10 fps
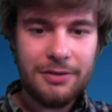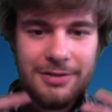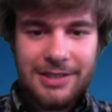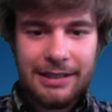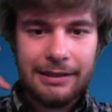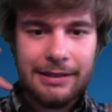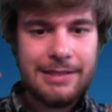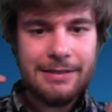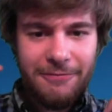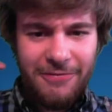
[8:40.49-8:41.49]
And you can see the
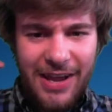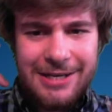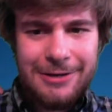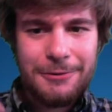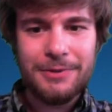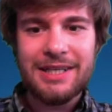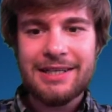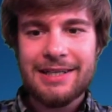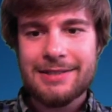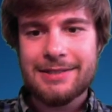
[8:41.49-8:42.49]
faint
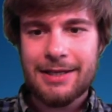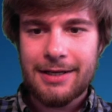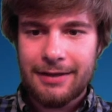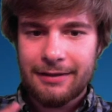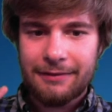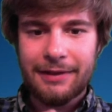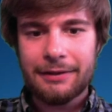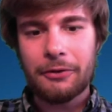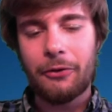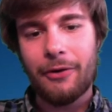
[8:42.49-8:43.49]
greenness, uh, the
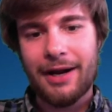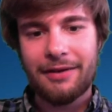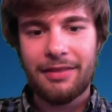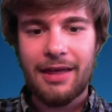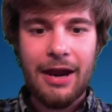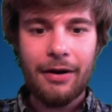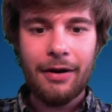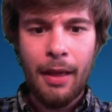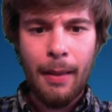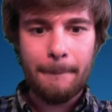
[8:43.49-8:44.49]
faint little crack there,